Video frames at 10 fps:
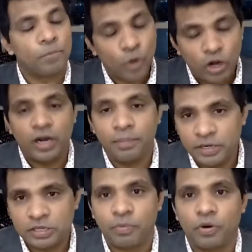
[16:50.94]
or
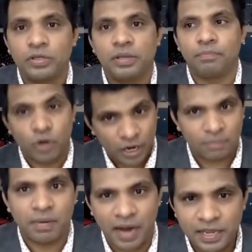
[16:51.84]
depends upon the
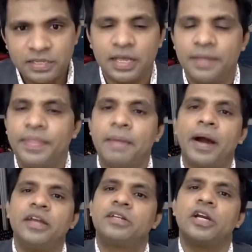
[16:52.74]
product price. They
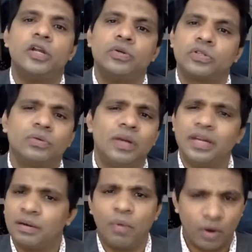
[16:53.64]
might reduce to
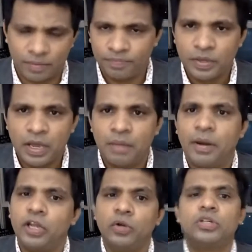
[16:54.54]
little more.
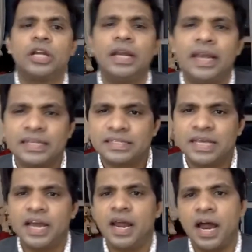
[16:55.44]
But usually less
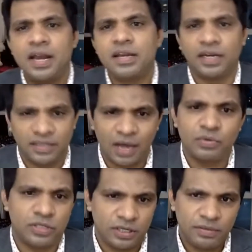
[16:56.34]
than
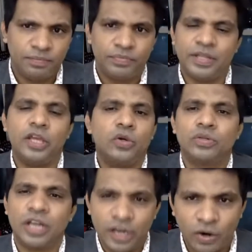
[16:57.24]
100,000, they
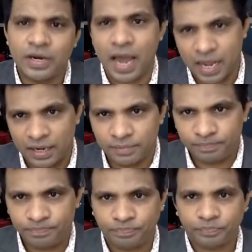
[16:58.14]
usually don't target.
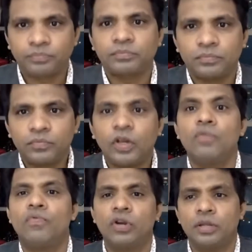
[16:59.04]

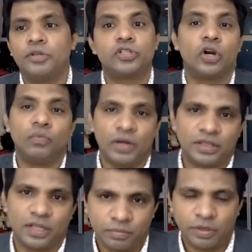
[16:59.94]
For them, it's not worth
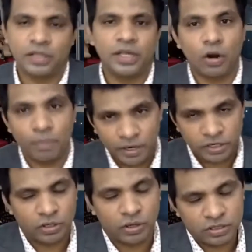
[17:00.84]
it because their
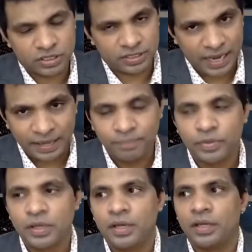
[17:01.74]
operation cost is high,
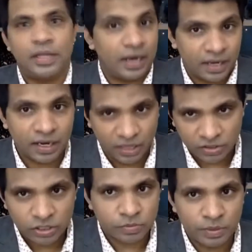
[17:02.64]
their recurring
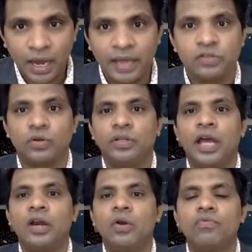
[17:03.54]
investment high. So
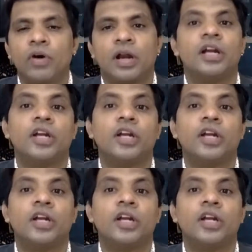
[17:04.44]
they look for a